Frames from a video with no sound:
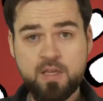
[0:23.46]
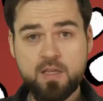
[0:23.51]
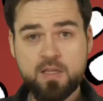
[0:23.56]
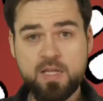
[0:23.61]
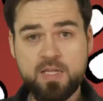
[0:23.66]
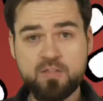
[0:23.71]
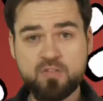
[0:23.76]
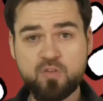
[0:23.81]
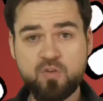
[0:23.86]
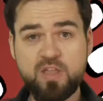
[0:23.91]

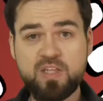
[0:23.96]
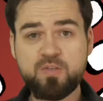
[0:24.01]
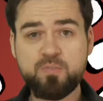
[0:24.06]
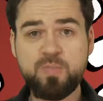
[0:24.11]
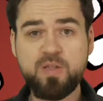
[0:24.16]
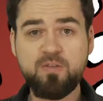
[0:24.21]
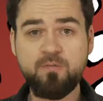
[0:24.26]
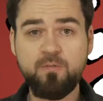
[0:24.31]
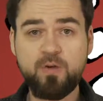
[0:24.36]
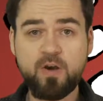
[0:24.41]
and so that's
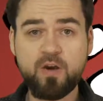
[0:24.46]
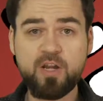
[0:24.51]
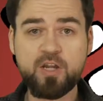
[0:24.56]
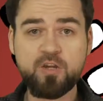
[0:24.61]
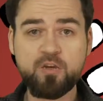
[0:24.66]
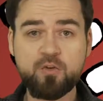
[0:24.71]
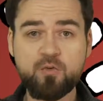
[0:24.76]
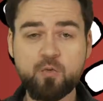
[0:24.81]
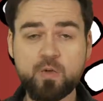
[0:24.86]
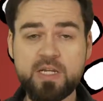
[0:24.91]
been a very
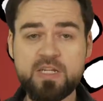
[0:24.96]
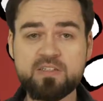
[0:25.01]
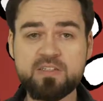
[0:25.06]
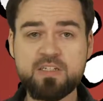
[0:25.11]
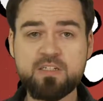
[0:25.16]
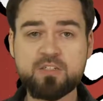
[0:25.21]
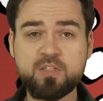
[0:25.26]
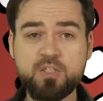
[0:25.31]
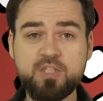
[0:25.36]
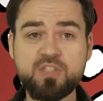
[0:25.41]
good
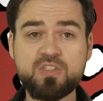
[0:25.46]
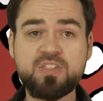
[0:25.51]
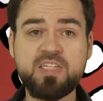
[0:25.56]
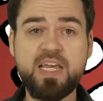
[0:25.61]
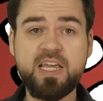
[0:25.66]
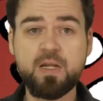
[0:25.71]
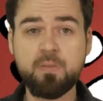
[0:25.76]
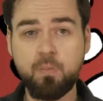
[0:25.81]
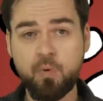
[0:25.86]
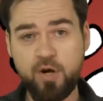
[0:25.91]
reason to just
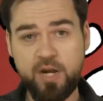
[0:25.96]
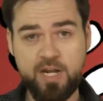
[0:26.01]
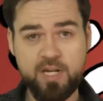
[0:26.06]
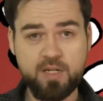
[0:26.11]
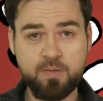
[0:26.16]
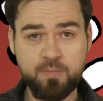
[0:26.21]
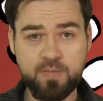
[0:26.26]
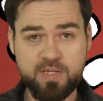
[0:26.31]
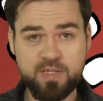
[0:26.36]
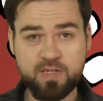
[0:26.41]
take a break,
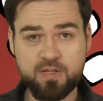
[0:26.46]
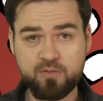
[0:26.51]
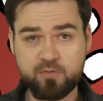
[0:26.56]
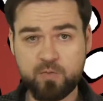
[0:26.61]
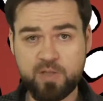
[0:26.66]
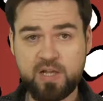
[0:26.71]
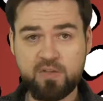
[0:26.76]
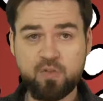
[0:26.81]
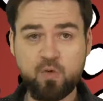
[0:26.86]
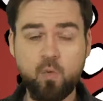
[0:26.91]
because
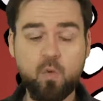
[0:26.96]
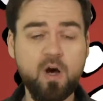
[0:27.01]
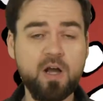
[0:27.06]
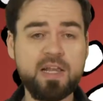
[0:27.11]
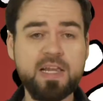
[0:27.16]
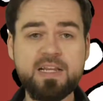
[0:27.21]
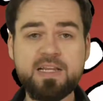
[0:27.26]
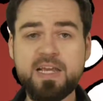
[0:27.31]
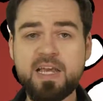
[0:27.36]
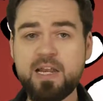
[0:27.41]
without The
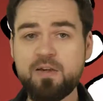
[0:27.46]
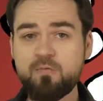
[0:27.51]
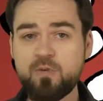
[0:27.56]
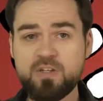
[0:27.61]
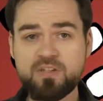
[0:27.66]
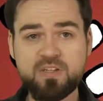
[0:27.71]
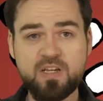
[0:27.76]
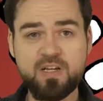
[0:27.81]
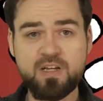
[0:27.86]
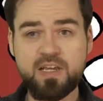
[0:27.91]
Walking Dead every
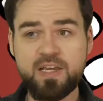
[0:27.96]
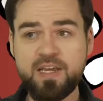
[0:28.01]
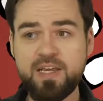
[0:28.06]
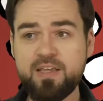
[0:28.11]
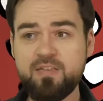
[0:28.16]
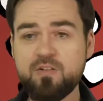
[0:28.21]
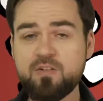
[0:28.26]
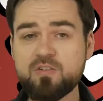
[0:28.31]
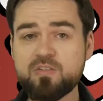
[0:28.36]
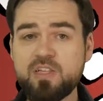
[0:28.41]
Sunday,
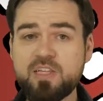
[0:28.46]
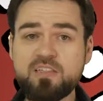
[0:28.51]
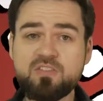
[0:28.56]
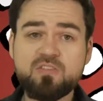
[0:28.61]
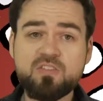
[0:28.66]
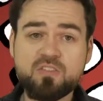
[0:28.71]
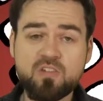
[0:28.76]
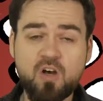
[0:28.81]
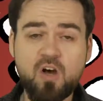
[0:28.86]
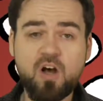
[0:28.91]
there's less
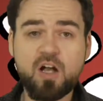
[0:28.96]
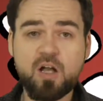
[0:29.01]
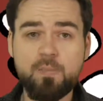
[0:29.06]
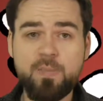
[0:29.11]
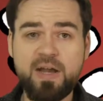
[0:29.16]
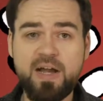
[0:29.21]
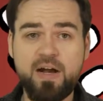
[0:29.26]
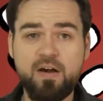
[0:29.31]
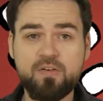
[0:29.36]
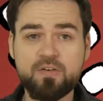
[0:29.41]
to talk
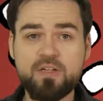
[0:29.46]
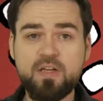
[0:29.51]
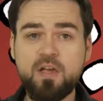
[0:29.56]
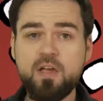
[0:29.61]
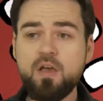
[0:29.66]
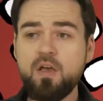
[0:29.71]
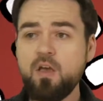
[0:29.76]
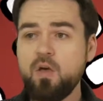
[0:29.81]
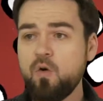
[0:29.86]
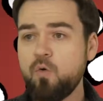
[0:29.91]
about.
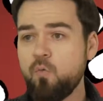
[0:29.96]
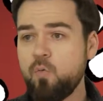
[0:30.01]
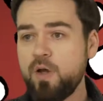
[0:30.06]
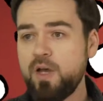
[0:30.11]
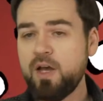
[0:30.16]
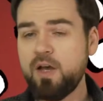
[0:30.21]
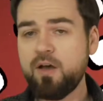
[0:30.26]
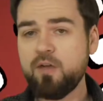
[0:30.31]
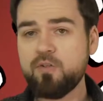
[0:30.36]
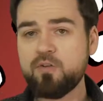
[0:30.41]

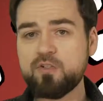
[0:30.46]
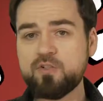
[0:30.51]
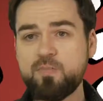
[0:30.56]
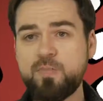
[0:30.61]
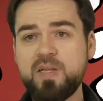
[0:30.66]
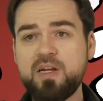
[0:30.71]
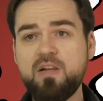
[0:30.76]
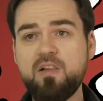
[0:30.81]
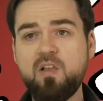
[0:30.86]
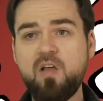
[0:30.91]
Well, there's
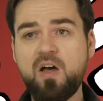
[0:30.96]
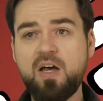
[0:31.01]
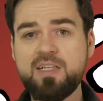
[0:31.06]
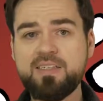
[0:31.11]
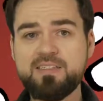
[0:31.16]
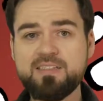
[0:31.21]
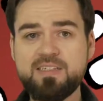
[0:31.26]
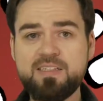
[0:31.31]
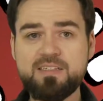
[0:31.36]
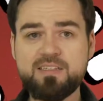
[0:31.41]
been a lot
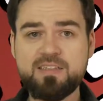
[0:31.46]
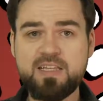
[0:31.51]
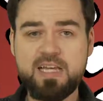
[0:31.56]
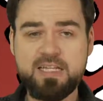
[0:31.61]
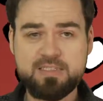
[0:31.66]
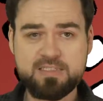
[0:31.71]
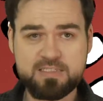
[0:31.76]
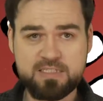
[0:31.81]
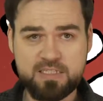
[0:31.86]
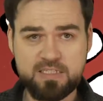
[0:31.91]
since
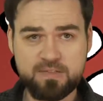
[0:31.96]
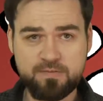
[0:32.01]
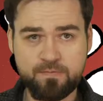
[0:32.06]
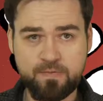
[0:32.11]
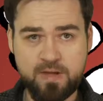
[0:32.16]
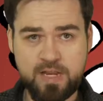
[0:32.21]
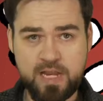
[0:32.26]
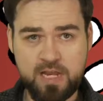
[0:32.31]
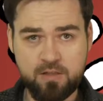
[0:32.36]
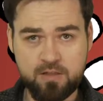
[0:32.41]
that season
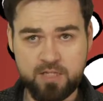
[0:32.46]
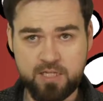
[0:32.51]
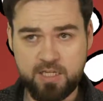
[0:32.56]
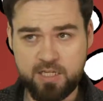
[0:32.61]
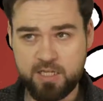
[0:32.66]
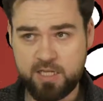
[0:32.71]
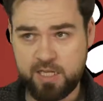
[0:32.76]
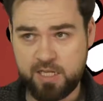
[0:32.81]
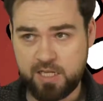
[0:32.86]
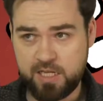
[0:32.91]
finale,
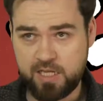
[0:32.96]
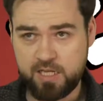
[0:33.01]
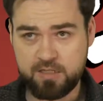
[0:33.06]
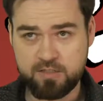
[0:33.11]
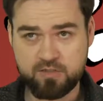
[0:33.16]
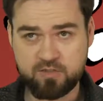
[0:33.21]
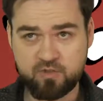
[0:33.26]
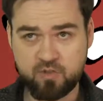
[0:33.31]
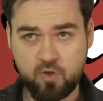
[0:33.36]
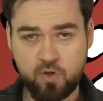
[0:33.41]
and
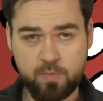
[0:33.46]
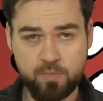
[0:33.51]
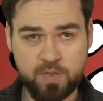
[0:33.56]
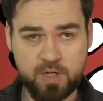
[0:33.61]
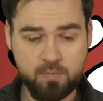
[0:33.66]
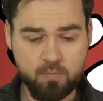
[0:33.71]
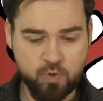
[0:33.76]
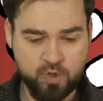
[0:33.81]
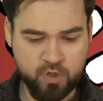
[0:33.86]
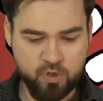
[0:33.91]
so I'm going
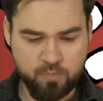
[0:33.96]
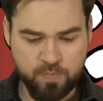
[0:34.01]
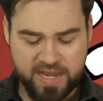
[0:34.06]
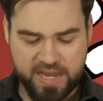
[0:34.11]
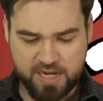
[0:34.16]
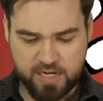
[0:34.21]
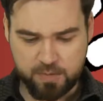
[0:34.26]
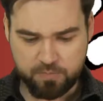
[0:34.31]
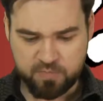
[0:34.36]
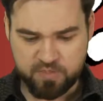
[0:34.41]
to bring you
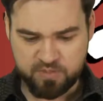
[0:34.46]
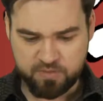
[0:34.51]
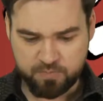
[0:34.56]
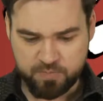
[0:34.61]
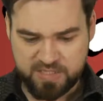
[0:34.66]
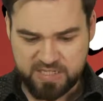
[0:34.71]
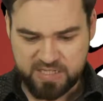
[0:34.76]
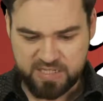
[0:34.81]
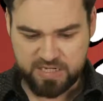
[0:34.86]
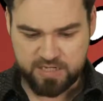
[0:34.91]
back up to
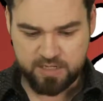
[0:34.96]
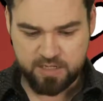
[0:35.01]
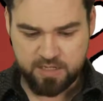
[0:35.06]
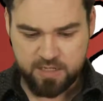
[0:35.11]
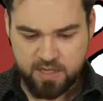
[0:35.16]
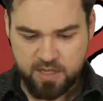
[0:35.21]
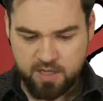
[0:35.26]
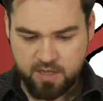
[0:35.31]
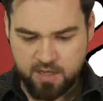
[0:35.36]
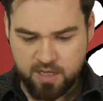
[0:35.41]
speed.
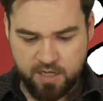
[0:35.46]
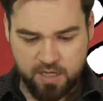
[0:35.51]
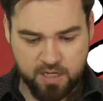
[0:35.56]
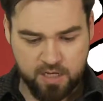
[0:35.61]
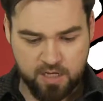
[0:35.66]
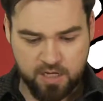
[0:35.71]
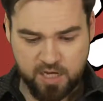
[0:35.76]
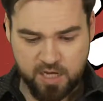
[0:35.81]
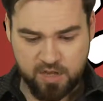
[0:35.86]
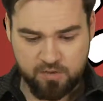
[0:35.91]

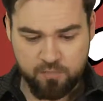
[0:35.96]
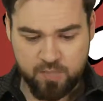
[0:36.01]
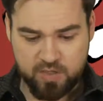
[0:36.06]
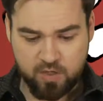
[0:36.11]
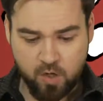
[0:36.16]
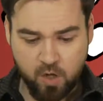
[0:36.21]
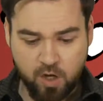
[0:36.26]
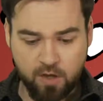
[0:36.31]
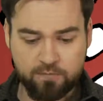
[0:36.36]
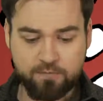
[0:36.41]
I've been
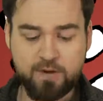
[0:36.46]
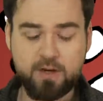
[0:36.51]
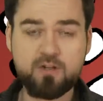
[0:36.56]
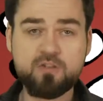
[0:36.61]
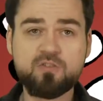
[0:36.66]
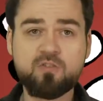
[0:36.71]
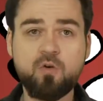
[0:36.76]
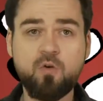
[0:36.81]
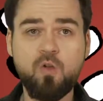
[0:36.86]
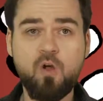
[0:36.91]
off air
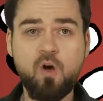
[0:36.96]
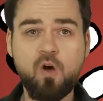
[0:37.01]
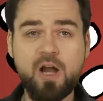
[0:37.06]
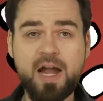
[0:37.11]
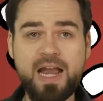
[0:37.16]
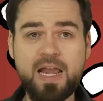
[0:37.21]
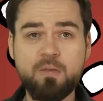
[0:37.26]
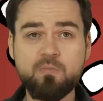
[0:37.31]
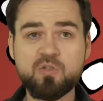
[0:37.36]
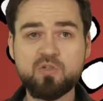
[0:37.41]
so long,
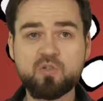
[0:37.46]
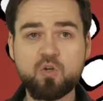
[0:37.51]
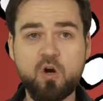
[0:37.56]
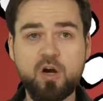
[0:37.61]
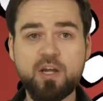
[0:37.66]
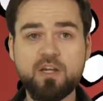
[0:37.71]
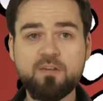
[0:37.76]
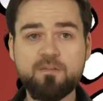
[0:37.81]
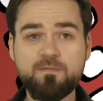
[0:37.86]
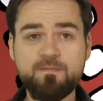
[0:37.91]
I am
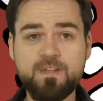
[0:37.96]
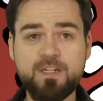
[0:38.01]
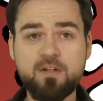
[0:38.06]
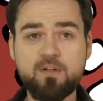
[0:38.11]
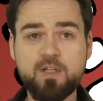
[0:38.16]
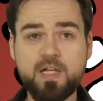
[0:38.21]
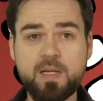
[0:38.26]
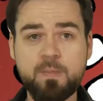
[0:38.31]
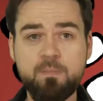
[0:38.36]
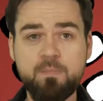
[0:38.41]
starting to feel
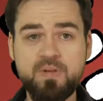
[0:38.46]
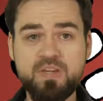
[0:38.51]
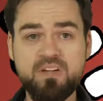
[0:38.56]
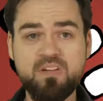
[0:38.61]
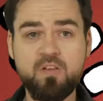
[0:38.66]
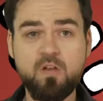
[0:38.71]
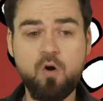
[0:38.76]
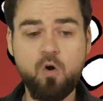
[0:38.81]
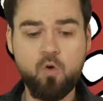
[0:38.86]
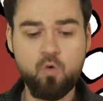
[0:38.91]
like
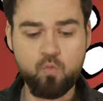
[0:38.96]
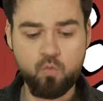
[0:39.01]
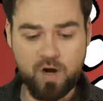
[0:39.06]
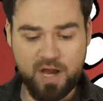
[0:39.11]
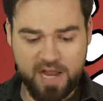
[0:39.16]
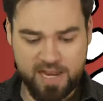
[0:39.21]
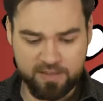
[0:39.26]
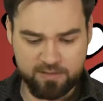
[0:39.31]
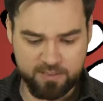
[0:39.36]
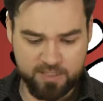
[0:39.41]
Bill
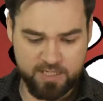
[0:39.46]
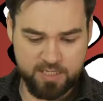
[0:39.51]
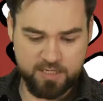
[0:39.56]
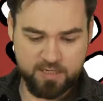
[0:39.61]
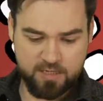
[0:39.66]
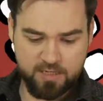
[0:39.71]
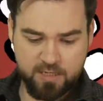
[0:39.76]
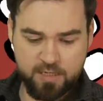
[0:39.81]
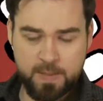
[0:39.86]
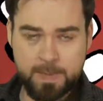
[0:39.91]
O'Reilly,
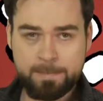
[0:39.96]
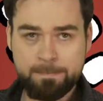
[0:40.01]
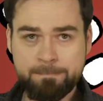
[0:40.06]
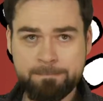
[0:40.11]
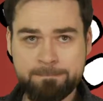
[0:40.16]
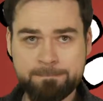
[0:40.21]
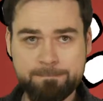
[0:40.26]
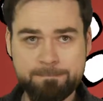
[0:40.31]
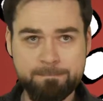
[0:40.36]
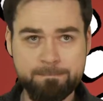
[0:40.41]

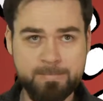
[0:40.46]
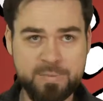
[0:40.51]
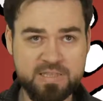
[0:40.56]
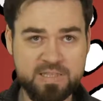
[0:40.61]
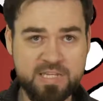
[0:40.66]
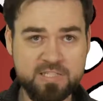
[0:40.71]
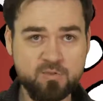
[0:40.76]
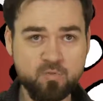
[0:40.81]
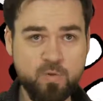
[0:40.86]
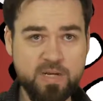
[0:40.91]
but
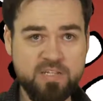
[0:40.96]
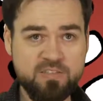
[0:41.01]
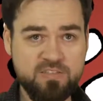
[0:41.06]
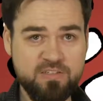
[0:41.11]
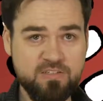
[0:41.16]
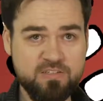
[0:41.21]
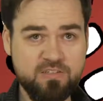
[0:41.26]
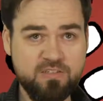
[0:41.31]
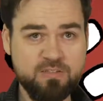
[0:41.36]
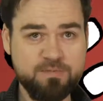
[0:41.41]
less
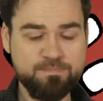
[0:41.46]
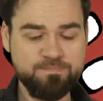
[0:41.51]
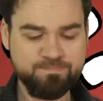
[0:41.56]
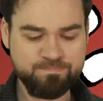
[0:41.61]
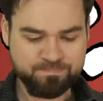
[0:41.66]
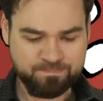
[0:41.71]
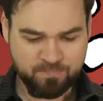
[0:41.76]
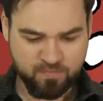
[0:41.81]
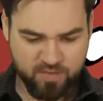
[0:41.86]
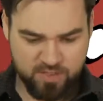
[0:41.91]
racist.
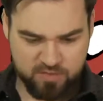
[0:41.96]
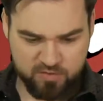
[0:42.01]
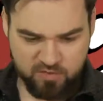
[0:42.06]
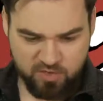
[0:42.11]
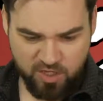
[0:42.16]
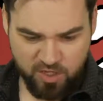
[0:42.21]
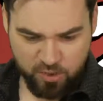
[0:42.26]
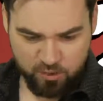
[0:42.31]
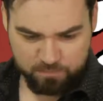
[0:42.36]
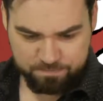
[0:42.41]

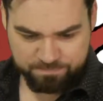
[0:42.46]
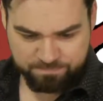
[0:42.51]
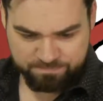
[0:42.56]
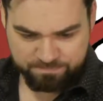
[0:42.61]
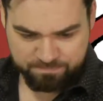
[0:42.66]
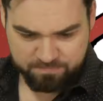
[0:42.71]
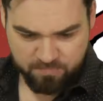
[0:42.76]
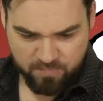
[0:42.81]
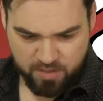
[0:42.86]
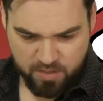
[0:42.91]
So,
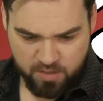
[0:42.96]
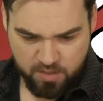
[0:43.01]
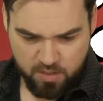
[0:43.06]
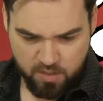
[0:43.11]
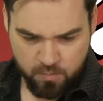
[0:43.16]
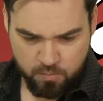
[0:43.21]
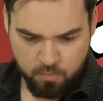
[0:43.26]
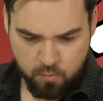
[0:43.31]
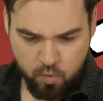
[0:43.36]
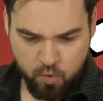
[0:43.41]

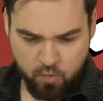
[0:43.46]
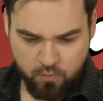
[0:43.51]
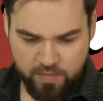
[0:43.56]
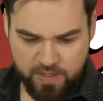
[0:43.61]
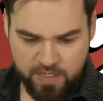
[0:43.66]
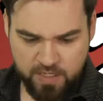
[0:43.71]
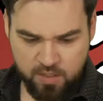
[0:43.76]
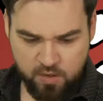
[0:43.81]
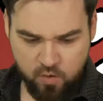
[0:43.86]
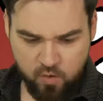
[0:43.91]

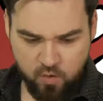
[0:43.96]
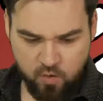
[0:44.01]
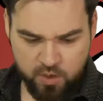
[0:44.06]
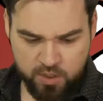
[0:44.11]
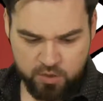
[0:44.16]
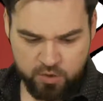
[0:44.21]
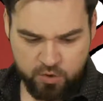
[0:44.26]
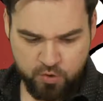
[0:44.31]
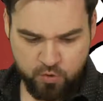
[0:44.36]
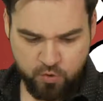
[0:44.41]
moving
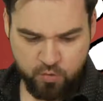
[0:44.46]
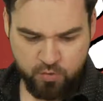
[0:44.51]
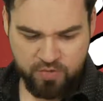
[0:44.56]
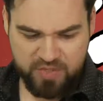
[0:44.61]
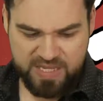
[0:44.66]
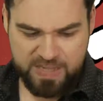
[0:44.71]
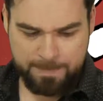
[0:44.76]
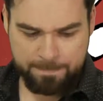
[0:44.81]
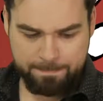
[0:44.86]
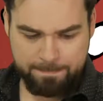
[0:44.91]
on to
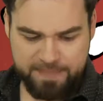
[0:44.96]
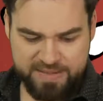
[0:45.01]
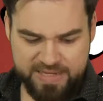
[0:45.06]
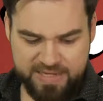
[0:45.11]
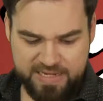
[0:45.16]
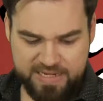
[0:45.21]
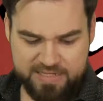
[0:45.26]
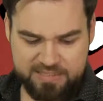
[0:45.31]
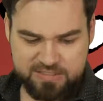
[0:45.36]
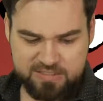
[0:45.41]
the
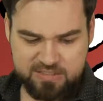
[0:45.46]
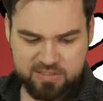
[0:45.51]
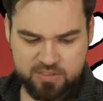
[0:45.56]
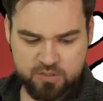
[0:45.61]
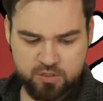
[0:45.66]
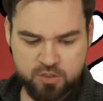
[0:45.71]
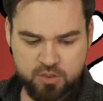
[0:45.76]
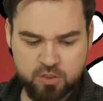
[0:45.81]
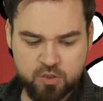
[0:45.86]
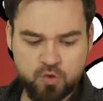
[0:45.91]
biggest
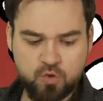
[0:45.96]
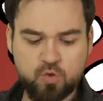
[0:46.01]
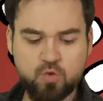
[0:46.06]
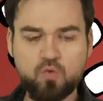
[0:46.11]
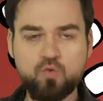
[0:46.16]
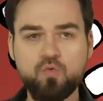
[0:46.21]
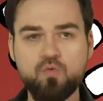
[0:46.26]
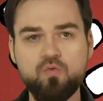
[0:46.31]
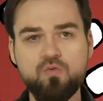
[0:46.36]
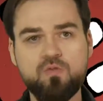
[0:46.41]

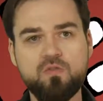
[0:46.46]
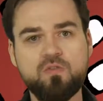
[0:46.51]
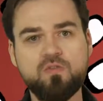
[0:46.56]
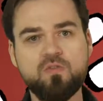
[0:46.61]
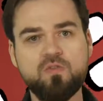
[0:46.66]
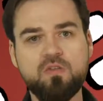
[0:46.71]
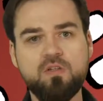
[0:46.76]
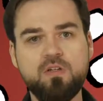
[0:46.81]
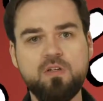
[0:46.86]
news.